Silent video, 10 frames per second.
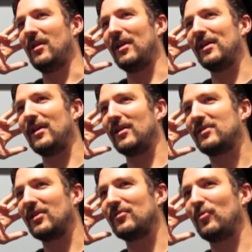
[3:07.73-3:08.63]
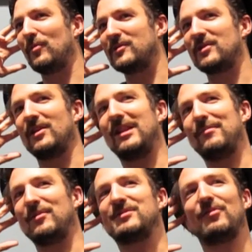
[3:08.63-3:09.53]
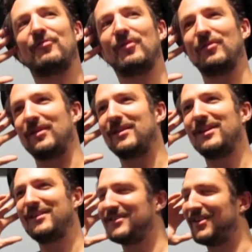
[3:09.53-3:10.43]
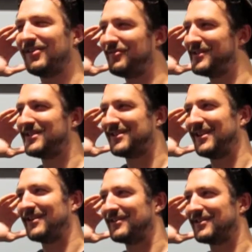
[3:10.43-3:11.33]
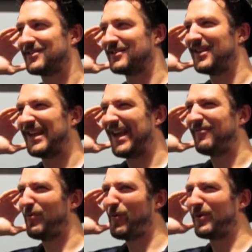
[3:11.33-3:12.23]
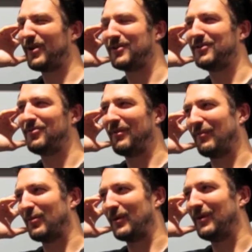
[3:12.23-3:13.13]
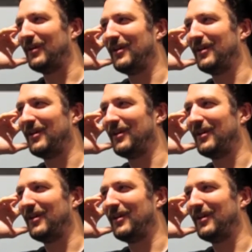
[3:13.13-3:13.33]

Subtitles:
I kind of almost, I let myself feel like, yeah, this kind of is a scene, just because like everyone kind of knew everyone,